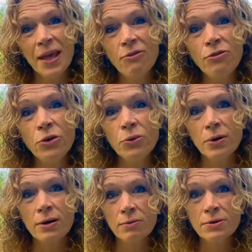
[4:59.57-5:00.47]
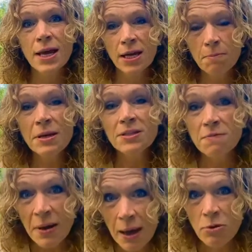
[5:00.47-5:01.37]
if you take a piece
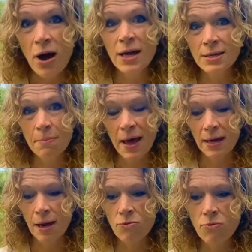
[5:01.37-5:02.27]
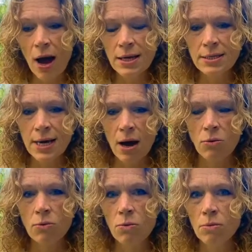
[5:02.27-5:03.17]
of paper and a pen and write
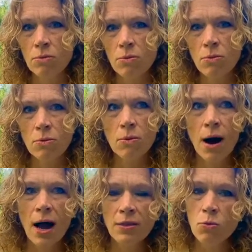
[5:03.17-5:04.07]
down either